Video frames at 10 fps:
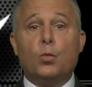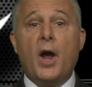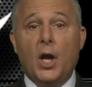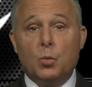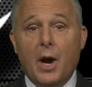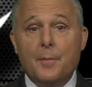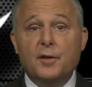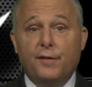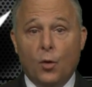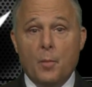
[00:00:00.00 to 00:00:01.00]
round
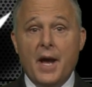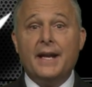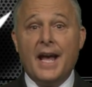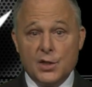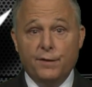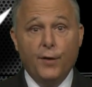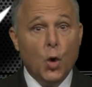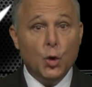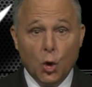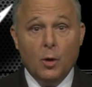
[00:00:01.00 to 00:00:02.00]
robin format as
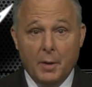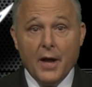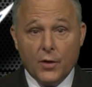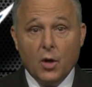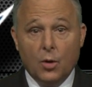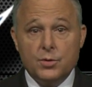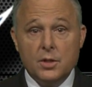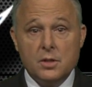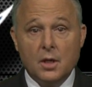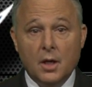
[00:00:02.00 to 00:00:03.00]
voted on by the
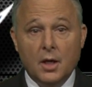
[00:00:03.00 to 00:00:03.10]
coaches,